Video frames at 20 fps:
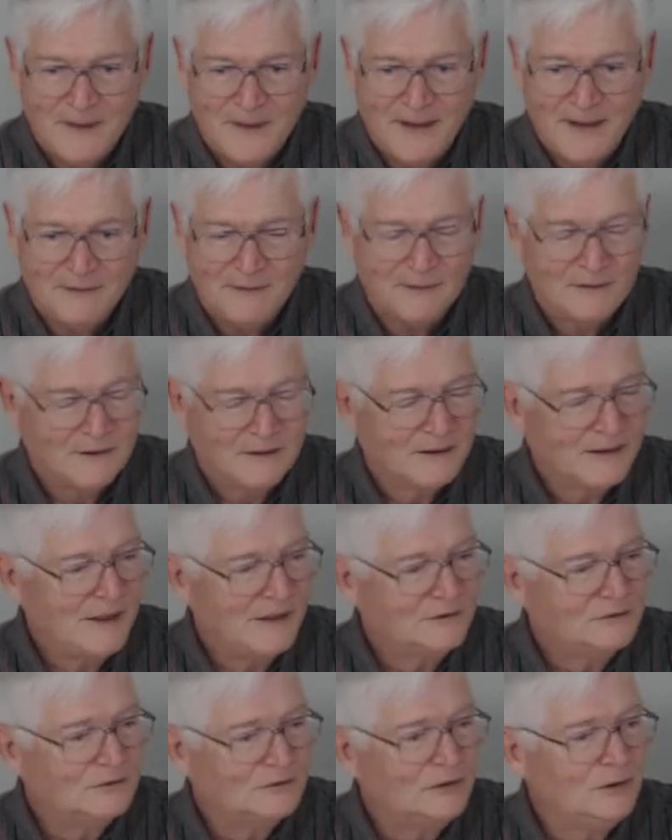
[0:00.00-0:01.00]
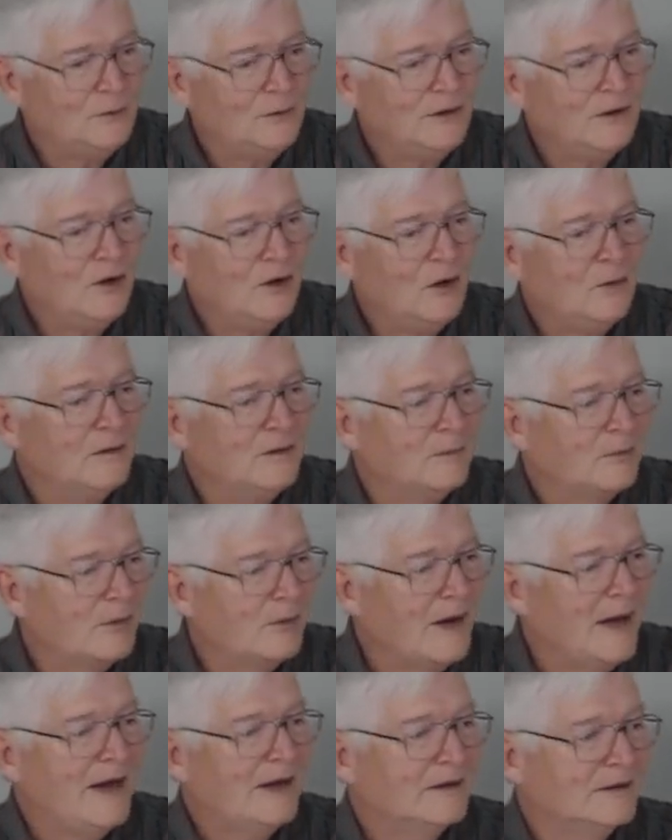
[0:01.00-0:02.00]
That the kids who went home and
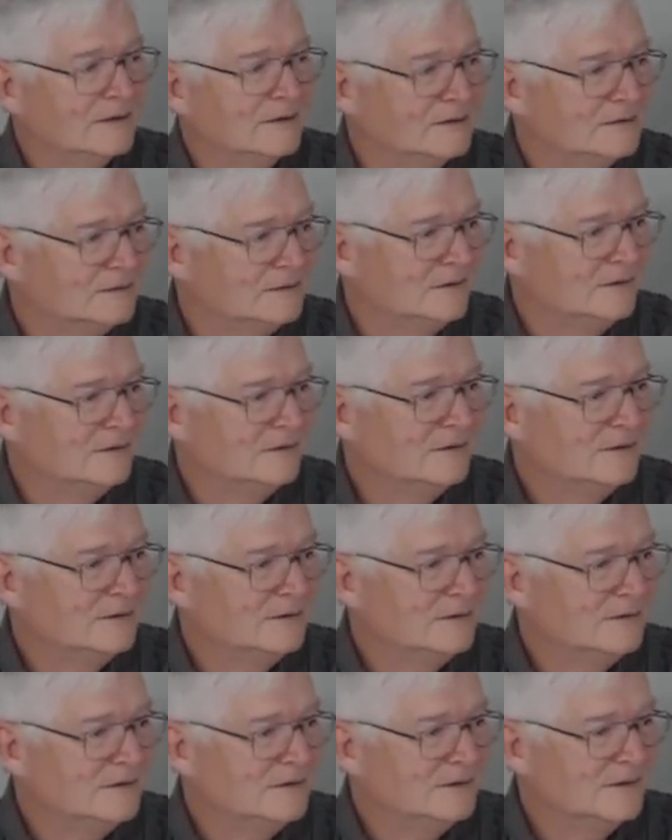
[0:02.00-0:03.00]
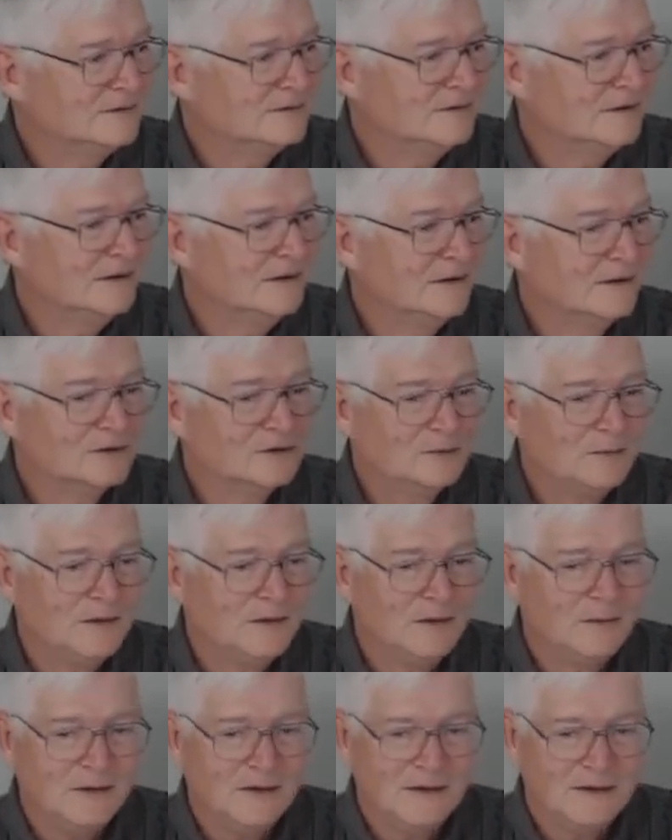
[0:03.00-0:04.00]
practiced this little
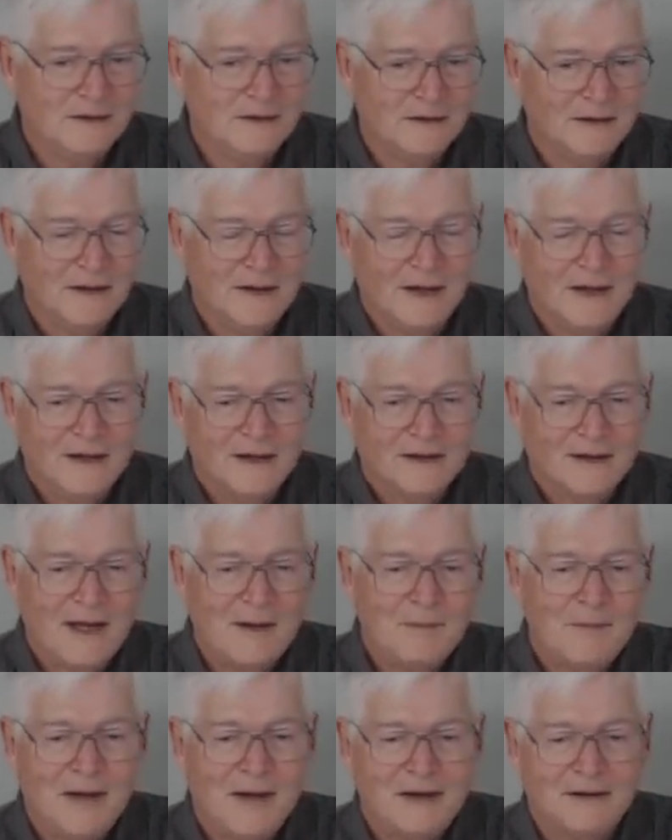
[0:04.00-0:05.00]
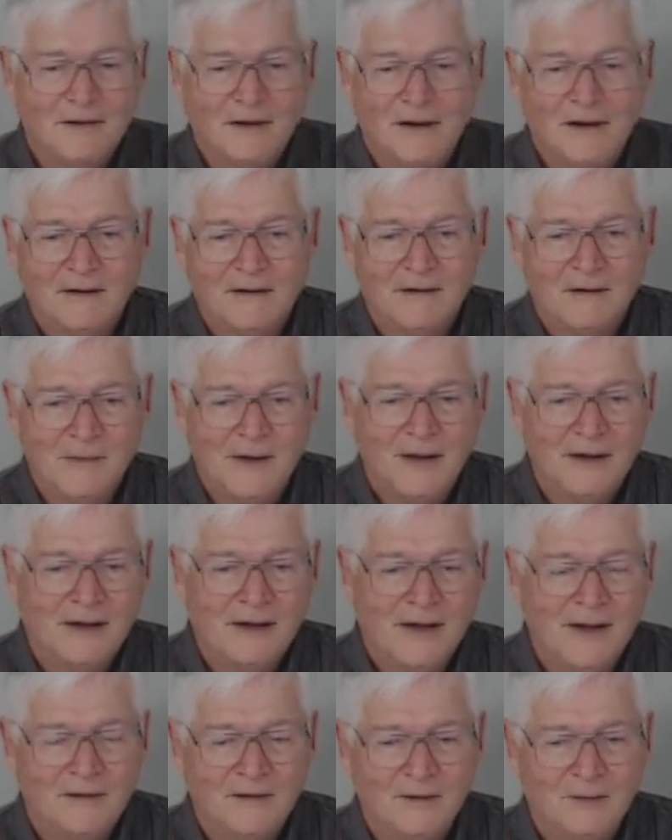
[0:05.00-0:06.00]
experiment came back talking
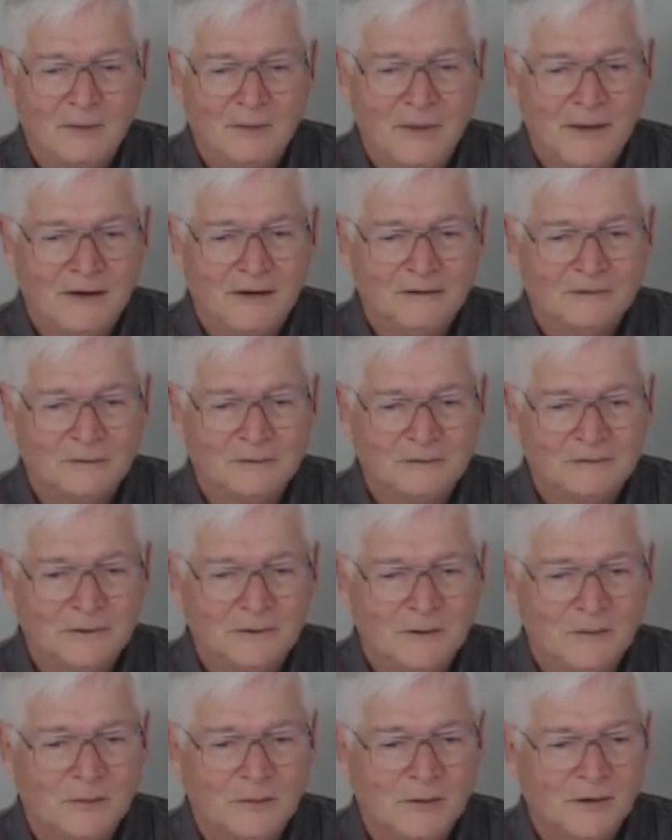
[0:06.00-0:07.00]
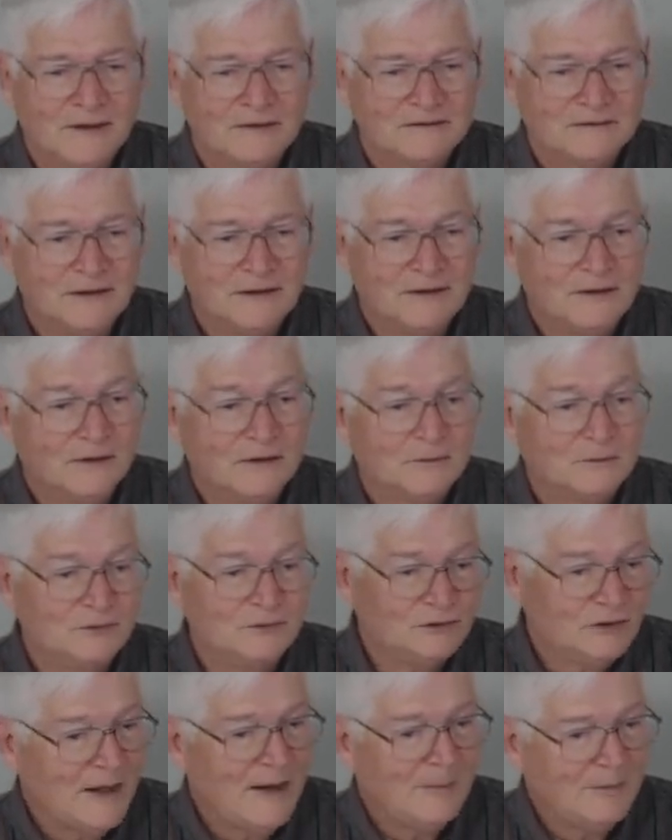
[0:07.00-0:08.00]
about how their parents were so impressed. They took
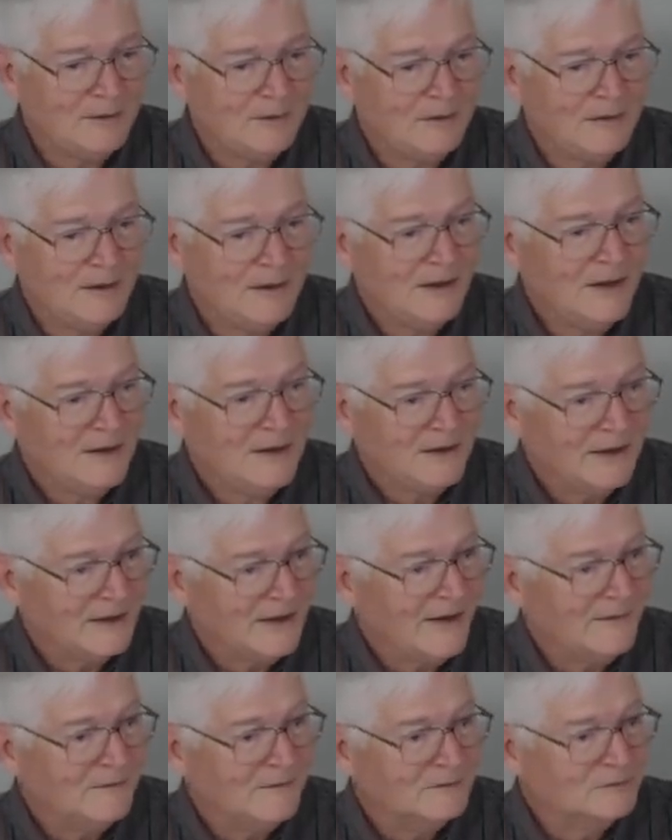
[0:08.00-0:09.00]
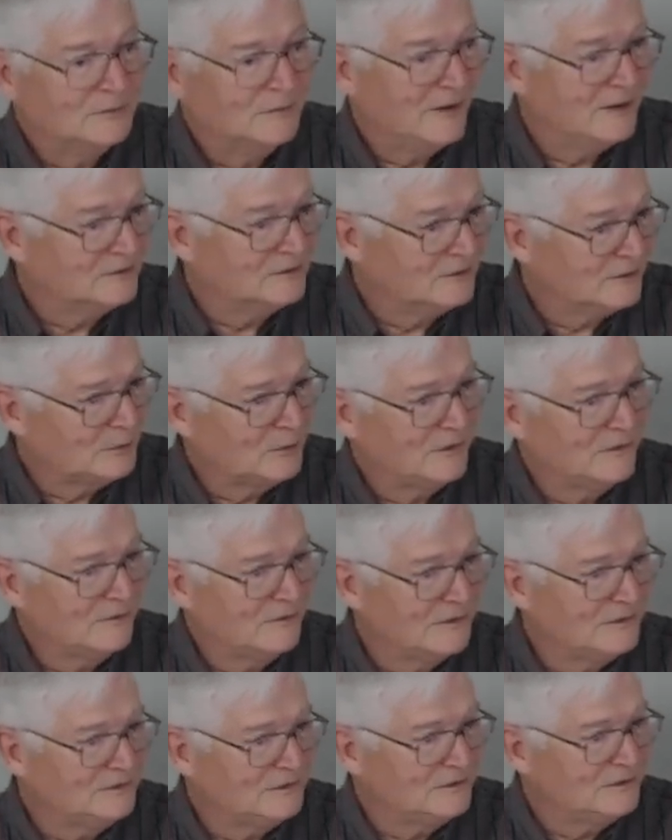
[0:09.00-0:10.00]
them shopping. They gave them some extra
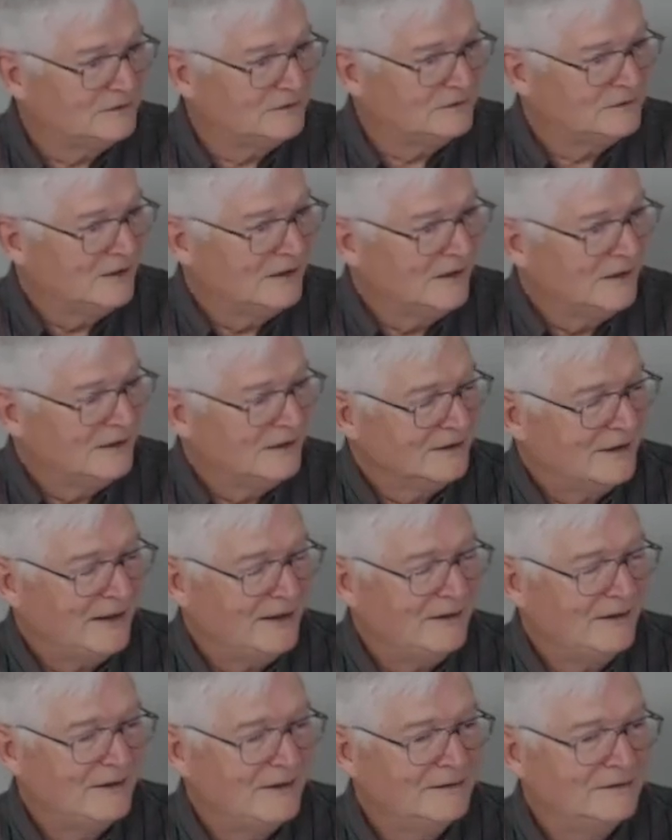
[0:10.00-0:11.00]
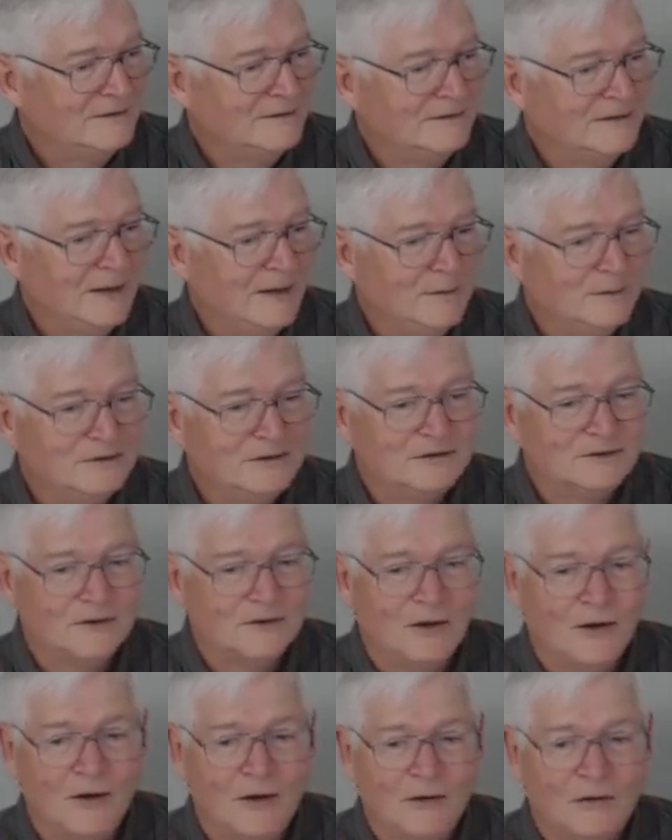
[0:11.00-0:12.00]
privileges. They were
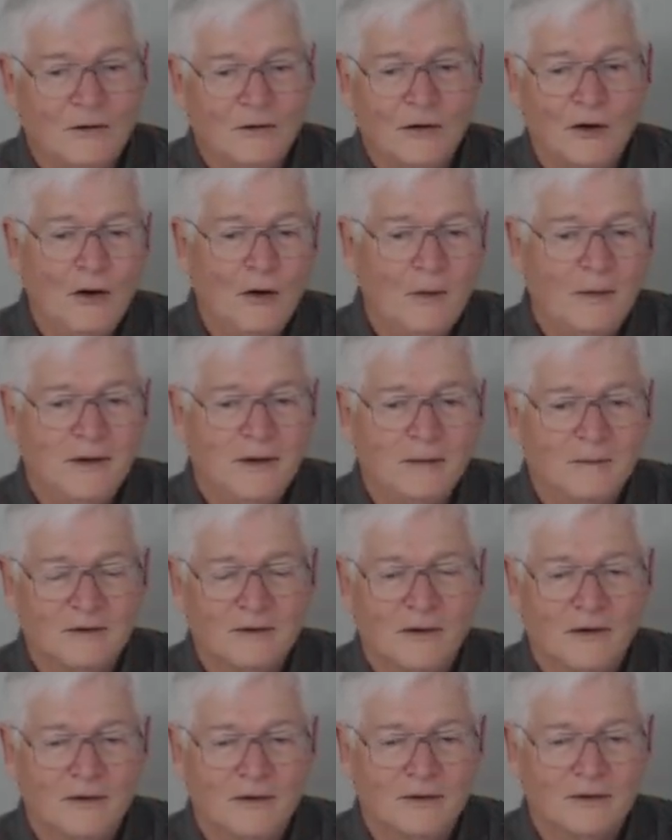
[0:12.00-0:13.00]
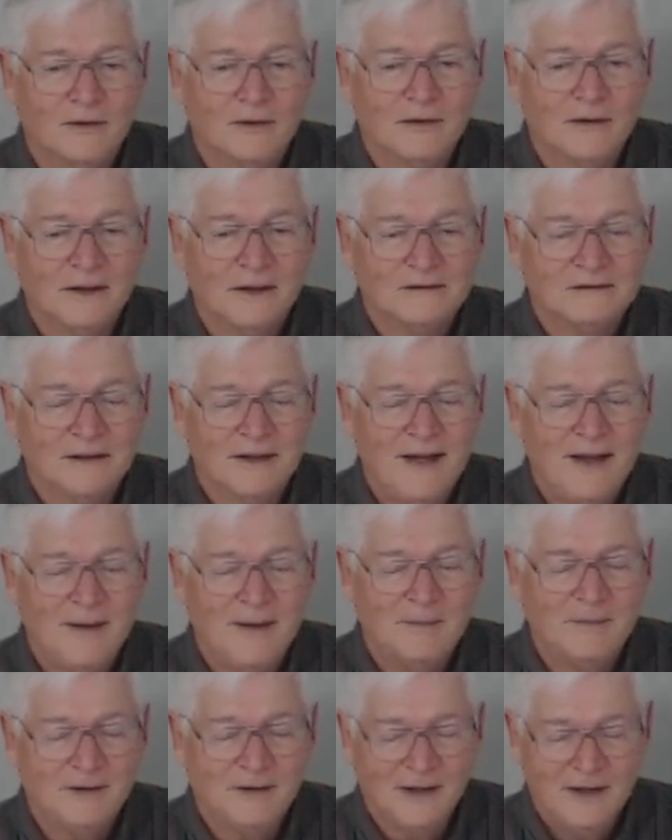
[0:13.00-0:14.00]
just all glowing with all the good things that
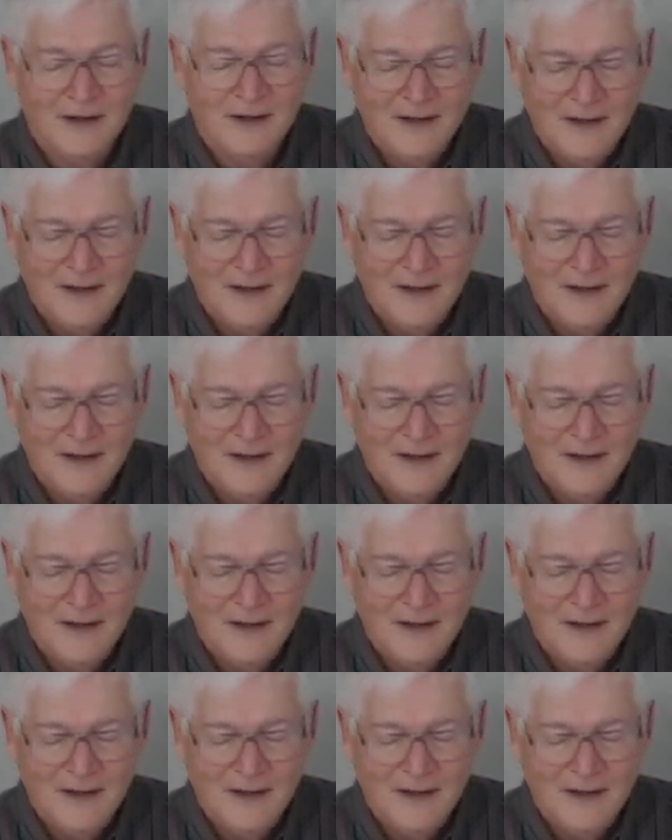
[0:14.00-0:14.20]
happened.